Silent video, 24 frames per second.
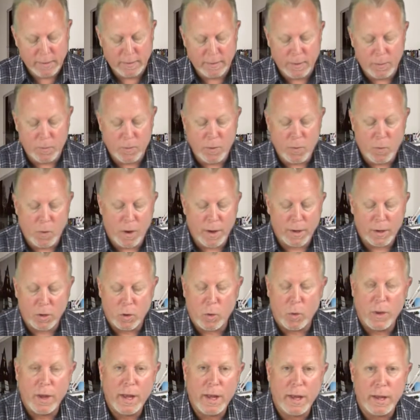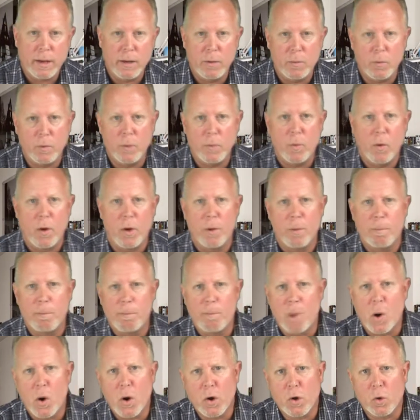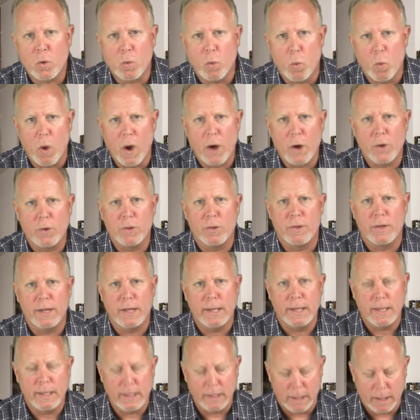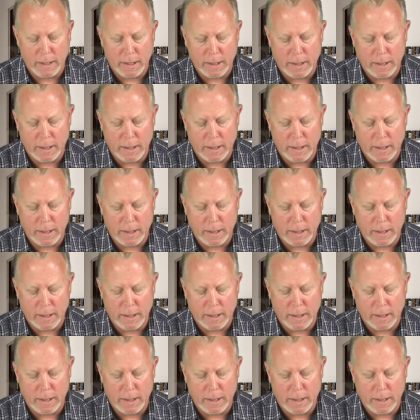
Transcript: then we want to go ahead and we want to mark where the